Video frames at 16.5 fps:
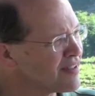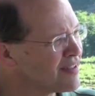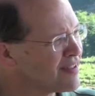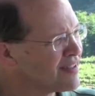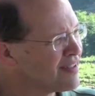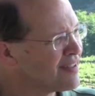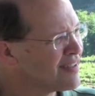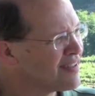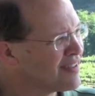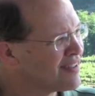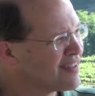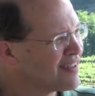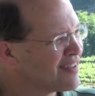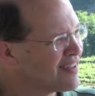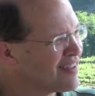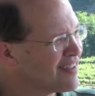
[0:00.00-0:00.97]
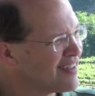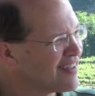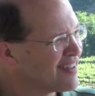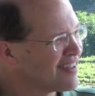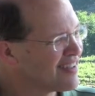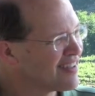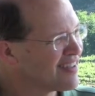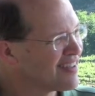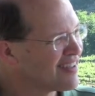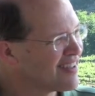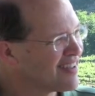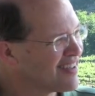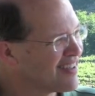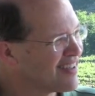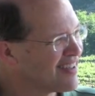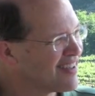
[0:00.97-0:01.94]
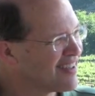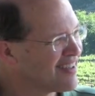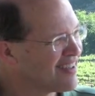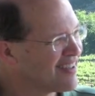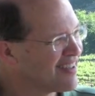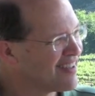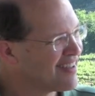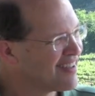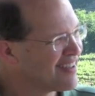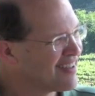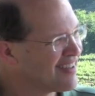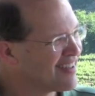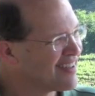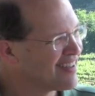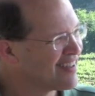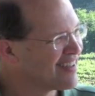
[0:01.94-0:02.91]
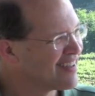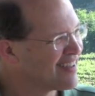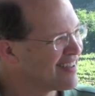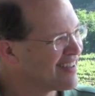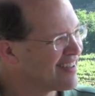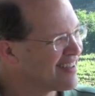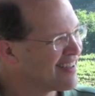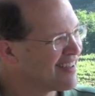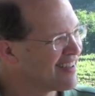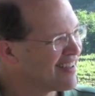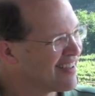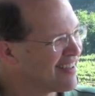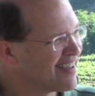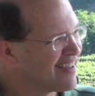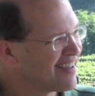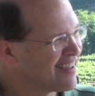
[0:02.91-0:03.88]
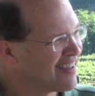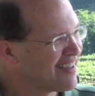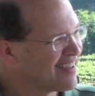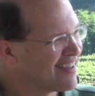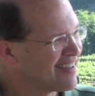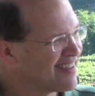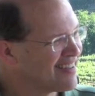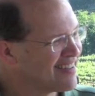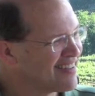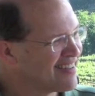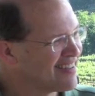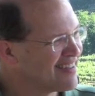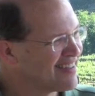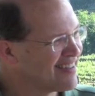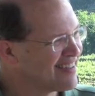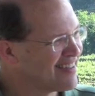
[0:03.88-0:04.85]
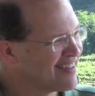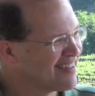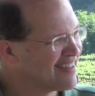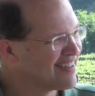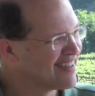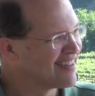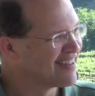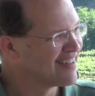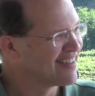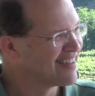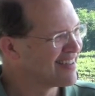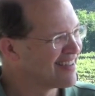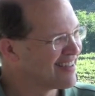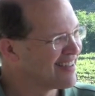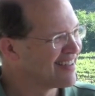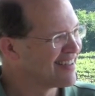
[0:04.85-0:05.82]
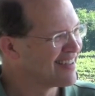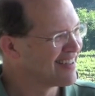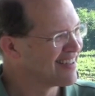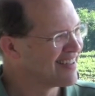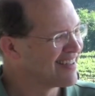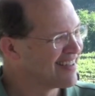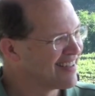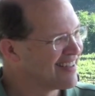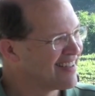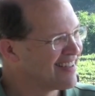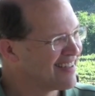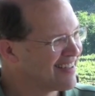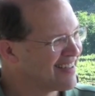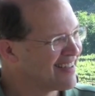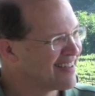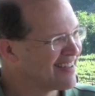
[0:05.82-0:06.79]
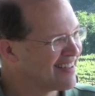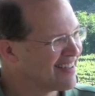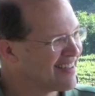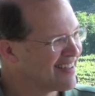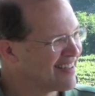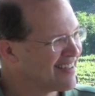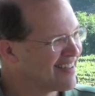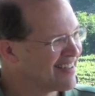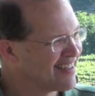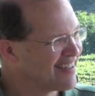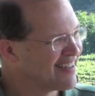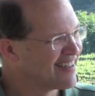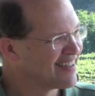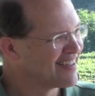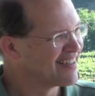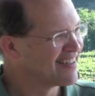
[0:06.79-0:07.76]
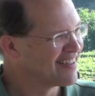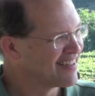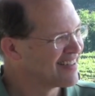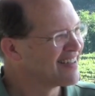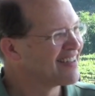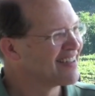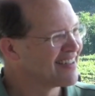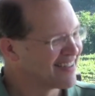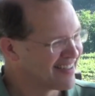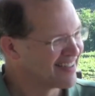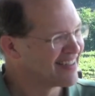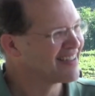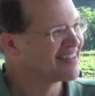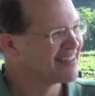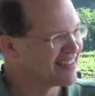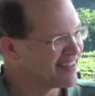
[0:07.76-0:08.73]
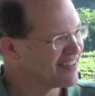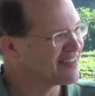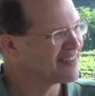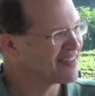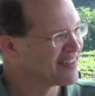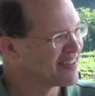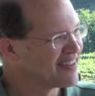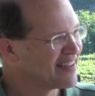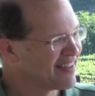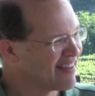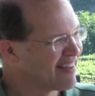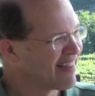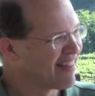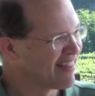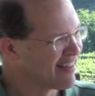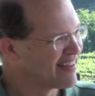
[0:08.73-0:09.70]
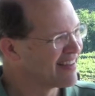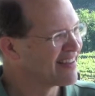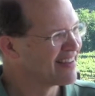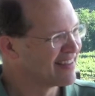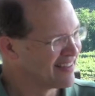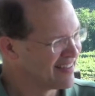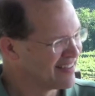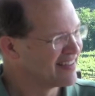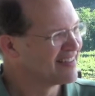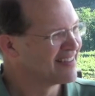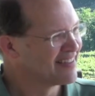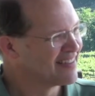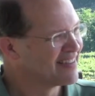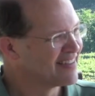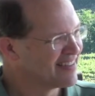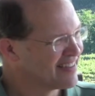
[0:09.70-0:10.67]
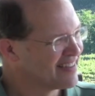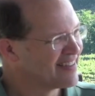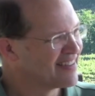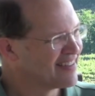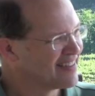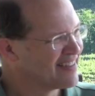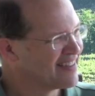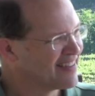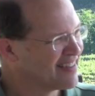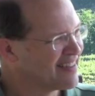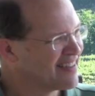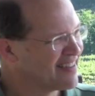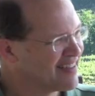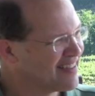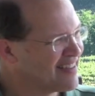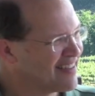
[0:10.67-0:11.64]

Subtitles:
So when after you've picked the fruit and you're in the barrel room, you've got these things like a spice rack laid out where, okay, these are the Cabernet grapes from the eastern block, the slope facing the sun, and